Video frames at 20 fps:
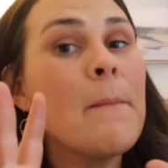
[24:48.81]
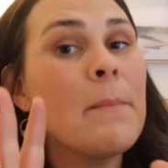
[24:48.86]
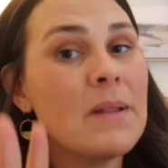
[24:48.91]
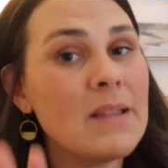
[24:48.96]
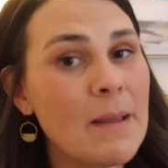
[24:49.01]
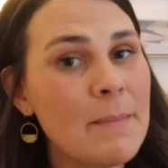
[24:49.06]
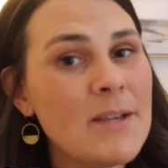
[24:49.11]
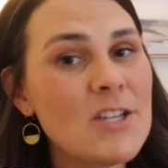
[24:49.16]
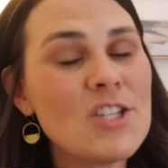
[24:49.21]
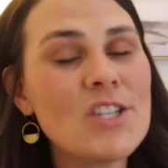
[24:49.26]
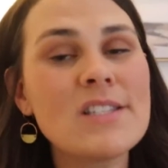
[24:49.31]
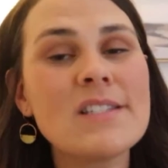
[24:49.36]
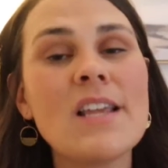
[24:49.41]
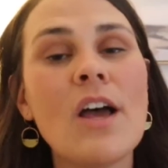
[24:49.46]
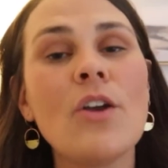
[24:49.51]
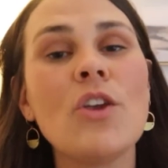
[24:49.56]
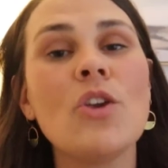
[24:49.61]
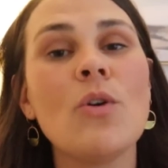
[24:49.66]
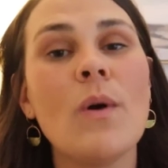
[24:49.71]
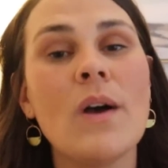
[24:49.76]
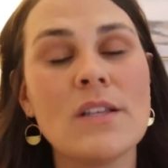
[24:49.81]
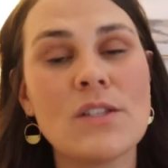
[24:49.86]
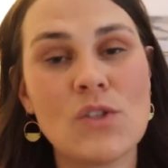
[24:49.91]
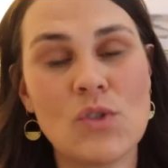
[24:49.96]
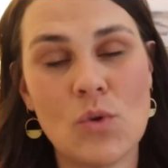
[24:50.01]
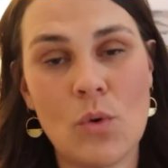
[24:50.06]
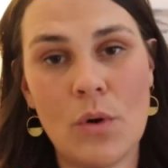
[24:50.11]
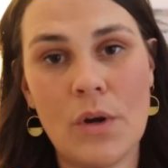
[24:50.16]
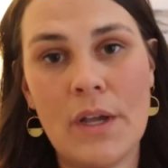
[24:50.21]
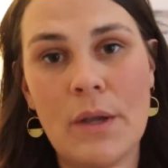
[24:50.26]
But let me just tell you a
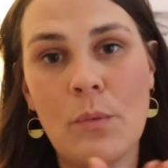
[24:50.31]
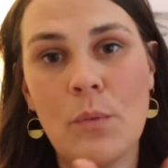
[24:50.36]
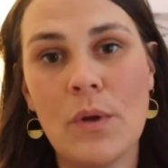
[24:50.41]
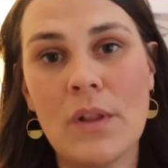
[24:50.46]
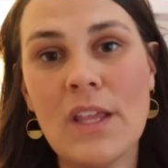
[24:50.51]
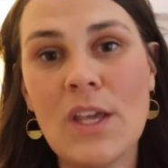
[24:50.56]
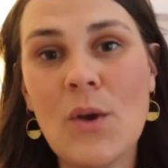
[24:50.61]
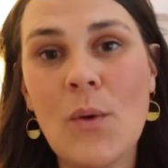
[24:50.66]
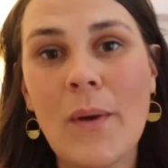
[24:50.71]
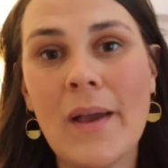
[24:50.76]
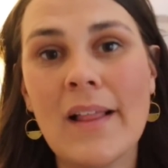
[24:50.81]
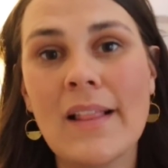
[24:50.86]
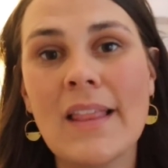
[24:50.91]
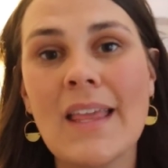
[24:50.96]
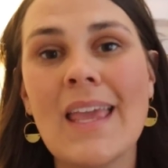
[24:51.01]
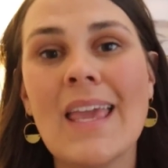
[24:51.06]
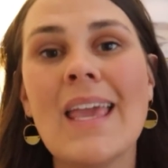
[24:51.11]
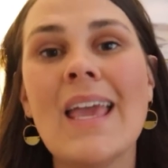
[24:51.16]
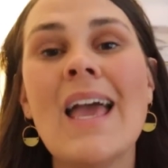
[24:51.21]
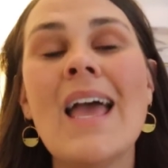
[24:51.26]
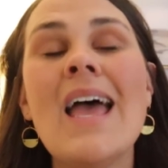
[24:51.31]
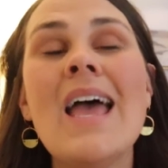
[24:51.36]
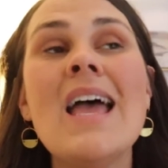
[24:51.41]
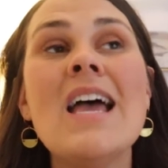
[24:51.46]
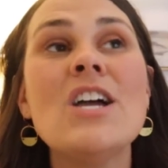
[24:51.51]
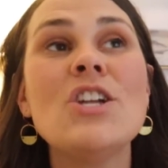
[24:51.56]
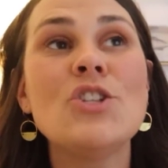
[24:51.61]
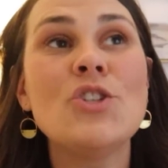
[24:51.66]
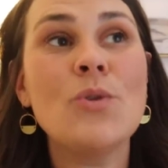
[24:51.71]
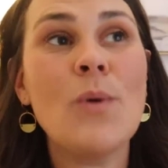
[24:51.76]
story really quickly
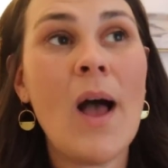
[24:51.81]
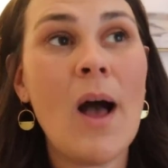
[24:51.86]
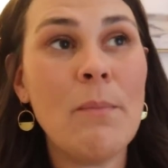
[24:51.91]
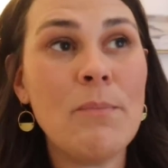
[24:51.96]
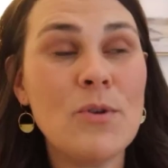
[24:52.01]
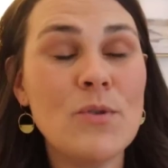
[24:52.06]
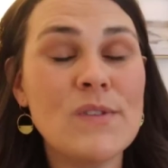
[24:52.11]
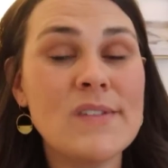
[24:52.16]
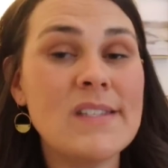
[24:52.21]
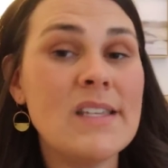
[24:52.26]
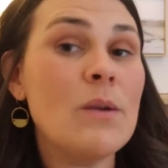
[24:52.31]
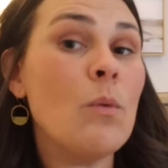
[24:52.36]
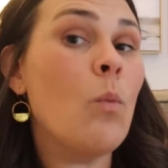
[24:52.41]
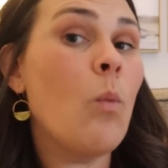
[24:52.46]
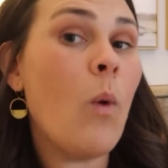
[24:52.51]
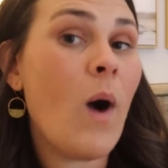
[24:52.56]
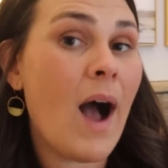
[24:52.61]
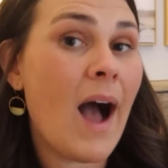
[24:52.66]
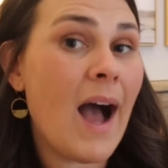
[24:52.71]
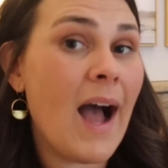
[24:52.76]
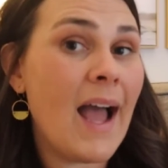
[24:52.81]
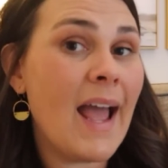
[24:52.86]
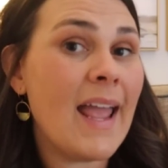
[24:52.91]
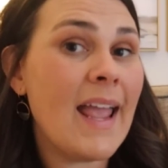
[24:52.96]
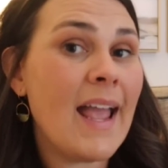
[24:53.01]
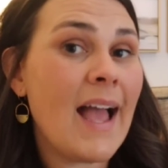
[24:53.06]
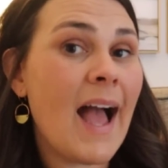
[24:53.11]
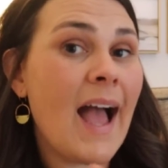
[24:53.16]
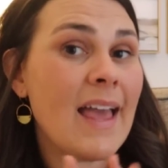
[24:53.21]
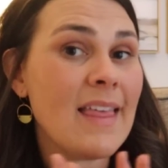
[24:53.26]
to help you see
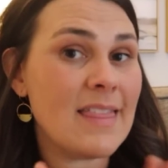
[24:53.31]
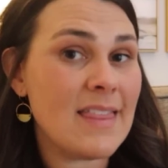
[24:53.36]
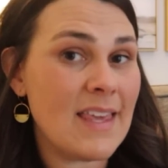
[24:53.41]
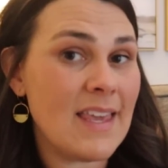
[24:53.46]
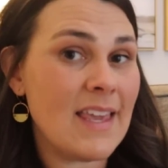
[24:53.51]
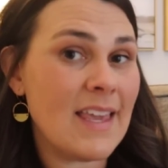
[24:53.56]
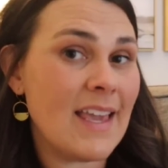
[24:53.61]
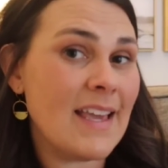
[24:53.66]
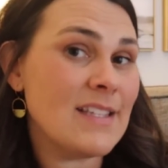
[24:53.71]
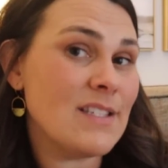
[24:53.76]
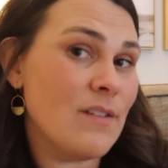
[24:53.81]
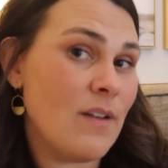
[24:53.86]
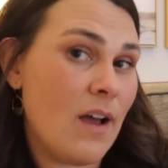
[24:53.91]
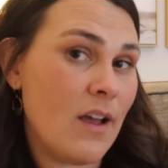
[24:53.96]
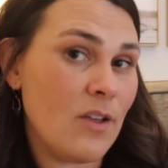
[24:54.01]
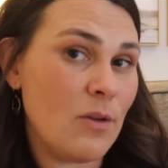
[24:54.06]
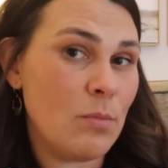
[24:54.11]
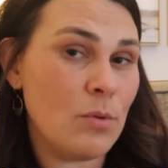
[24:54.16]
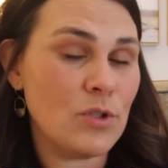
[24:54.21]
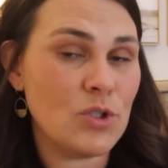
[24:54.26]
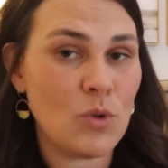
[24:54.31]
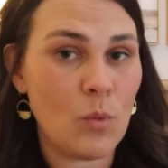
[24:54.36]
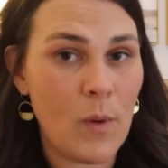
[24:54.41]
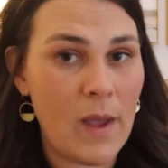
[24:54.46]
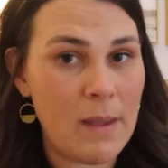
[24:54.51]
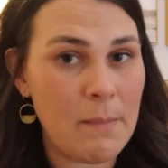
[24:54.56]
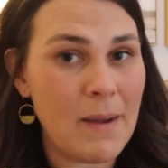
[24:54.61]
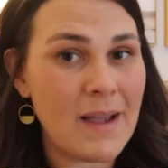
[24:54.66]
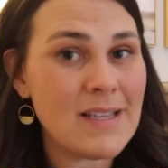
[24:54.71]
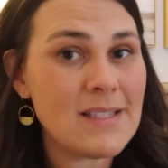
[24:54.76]
why I think it's valuable to
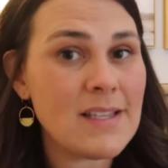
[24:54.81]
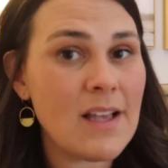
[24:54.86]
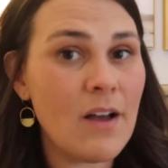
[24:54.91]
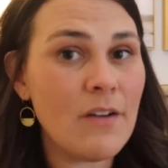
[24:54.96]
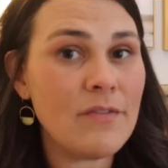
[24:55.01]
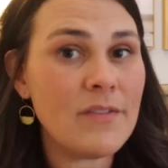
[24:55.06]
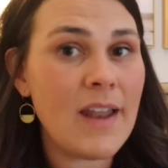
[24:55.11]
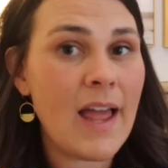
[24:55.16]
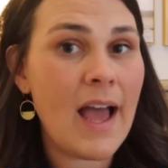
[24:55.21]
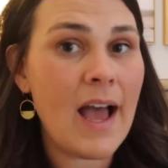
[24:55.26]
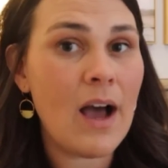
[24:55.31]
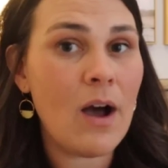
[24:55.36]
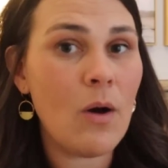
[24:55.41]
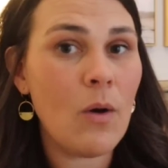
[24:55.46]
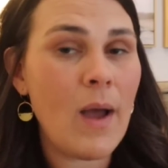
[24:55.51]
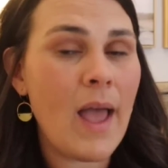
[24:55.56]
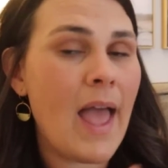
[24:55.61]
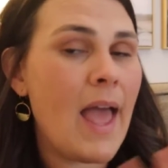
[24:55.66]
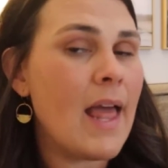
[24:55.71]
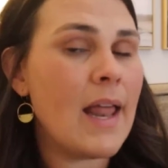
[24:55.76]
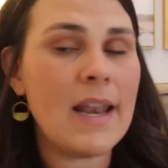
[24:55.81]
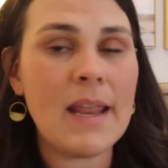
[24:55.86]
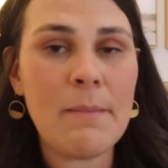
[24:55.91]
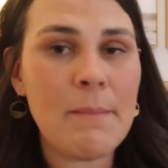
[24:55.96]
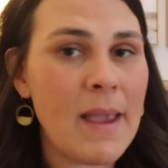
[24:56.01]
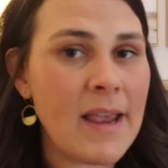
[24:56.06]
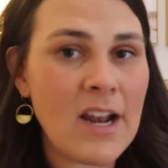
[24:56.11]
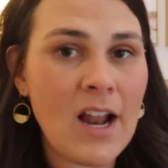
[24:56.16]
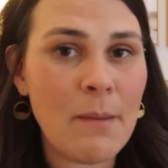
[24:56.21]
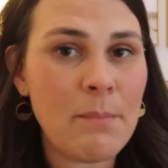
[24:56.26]
weigh myself now. And
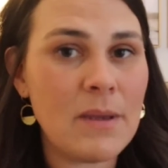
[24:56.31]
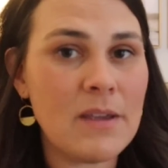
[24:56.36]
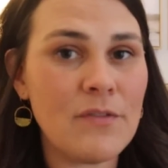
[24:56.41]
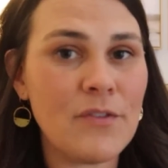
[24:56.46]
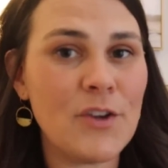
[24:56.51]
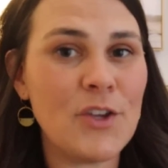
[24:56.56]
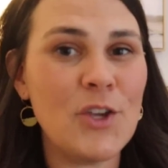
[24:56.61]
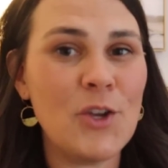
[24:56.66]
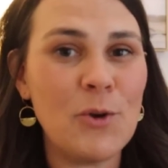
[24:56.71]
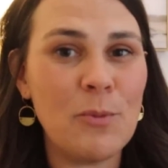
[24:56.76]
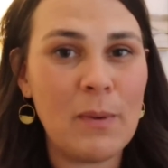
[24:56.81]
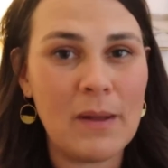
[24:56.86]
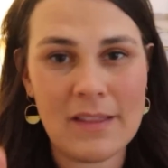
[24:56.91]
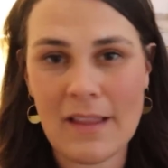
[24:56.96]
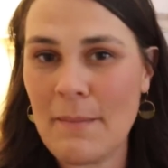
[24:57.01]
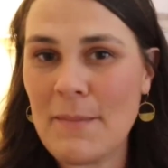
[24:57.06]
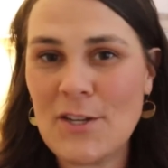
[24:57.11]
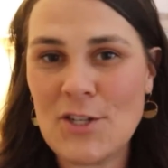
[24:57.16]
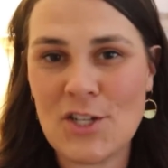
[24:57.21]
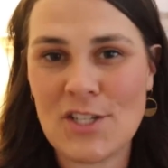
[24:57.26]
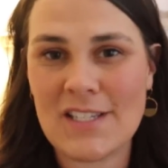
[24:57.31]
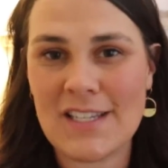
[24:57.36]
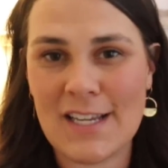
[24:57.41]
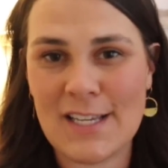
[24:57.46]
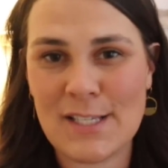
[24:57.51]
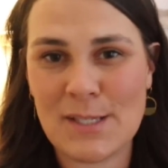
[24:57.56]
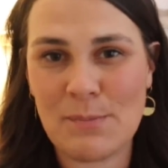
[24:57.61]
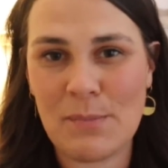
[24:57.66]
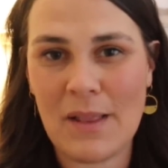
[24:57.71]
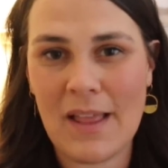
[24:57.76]
it may not be for you, but let me just
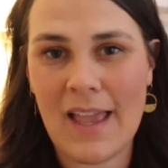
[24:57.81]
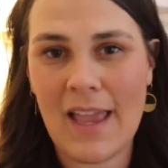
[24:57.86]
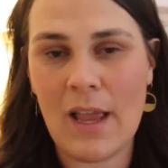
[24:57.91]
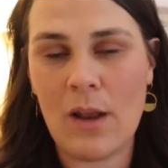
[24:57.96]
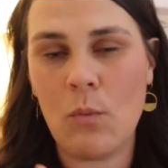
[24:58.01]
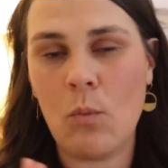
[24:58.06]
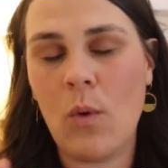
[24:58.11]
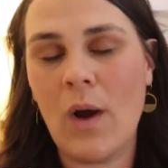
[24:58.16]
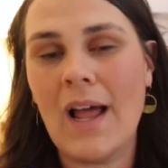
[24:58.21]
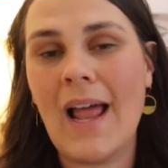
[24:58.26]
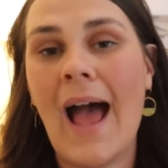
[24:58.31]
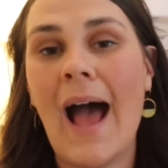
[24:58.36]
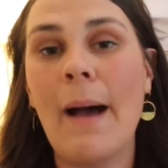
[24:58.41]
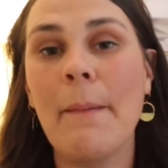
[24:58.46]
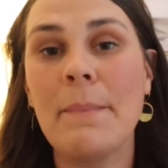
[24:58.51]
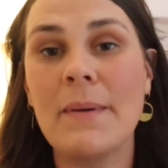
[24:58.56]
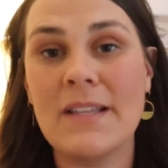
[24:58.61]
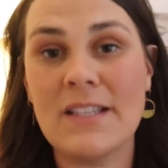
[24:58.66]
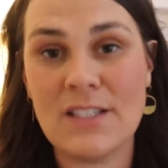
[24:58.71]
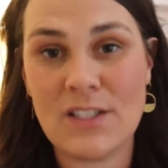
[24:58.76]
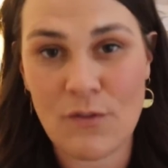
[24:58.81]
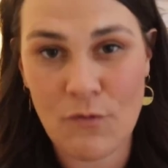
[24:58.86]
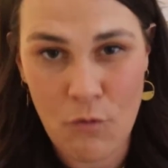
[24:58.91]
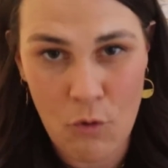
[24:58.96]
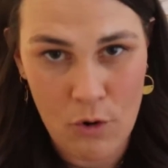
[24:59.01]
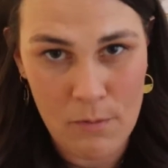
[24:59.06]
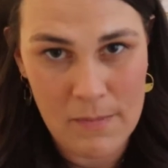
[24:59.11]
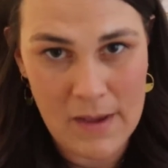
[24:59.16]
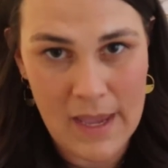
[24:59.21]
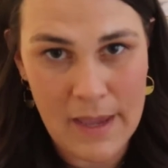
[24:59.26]
explain what happens
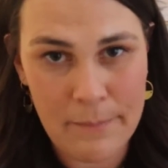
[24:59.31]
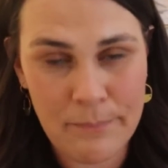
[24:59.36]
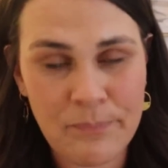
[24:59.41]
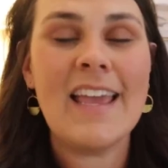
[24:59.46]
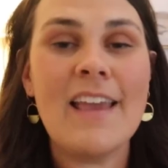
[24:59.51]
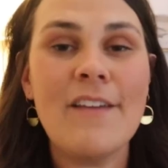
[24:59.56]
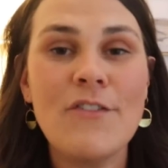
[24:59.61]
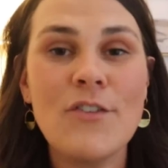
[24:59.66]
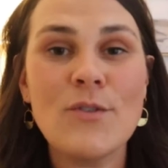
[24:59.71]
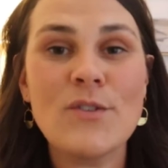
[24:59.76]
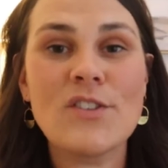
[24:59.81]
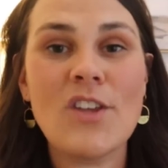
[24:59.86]
for me. If you